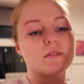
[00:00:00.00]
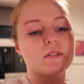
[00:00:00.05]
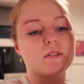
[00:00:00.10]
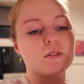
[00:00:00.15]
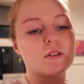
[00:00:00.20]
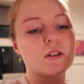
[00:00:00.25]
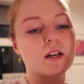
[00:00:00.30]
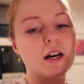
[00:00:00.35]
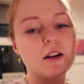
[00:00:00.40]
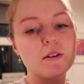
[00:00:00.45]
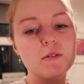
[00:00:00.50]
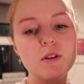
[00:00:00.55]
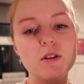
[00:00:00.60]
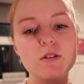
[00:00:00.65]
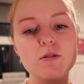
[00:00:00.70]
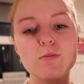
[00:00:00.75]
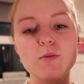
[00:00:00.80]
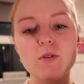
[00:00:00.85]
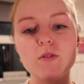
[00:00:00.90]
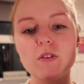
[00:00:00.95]
It's kind of one of
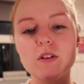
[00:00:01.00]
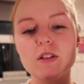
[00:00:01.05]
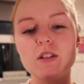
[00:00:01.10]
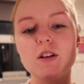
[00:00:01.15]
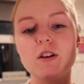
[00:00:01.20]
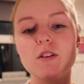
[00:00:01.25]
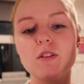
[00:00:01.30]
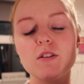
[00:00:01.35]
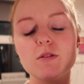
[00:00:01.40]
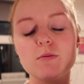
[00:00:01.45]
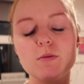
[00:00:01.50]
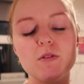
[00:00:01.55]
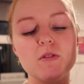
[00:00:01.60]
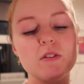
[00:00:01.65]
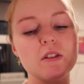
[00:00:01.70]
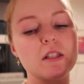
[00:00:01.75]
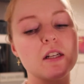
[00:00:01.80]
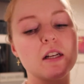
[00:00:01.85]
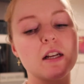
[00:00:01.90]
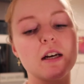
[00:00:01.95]
those movies, you know, those
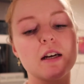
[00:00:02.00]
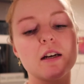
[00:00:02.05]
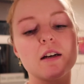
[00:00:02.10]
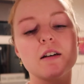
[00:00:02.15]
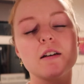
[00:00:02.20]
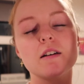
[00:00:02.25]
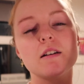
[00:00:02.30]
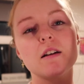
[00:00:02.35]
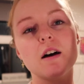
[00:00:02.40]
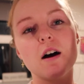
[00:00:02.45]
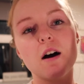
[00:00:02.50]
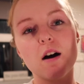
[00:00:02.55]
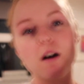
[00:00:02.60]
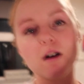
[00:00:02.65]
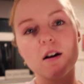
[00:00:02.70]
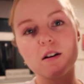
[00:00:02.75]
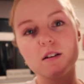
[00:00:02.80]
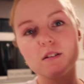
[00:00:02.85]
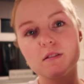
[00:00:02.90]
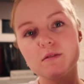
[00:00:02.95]
movies that like
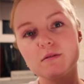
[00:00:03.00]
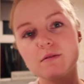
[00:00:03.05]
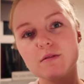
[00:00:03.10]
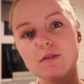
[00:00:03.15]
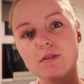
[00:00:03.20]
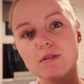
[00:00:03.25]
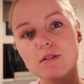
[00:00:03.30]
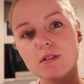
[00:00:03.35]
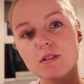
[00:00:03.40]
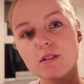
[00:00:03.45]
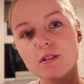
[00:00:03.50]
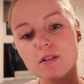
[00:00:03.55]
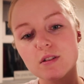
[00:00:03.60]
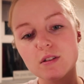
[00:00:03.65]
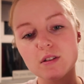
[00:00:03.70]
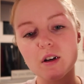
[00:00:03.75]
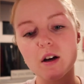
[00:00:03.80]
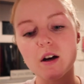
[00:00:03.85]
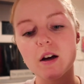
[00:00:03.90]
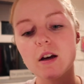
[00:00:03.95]
are
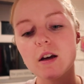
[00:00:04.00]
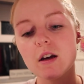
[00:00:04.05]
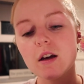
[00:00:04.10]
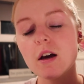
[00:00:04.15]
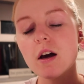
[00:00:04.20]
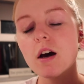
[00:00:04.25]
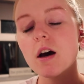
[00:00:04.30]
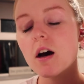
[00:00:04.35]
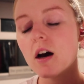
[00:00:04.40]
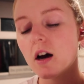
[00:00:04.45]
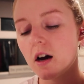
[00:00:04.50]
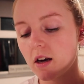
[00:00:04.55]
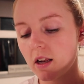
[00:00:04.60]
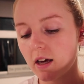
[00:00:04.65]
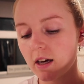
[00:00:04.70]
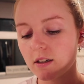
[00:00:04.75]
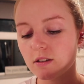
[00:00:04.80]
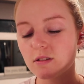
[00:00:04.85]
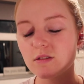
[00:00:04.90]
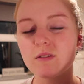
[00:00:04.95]

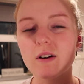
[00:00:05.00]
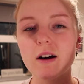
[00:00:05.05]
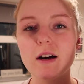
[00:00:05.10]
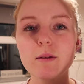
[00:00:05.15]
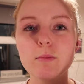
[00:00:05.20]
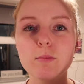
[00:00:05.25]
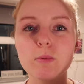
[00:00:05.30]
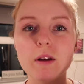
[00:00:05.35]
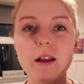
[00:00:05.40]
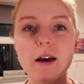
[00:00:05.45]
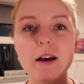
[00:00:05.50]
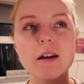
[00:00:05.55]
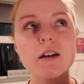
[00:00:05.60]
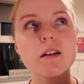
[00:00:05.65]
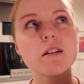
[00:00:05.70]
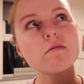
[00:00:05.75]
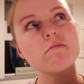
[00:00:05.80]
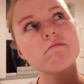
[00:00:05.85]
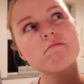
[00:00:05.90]
like alright, but like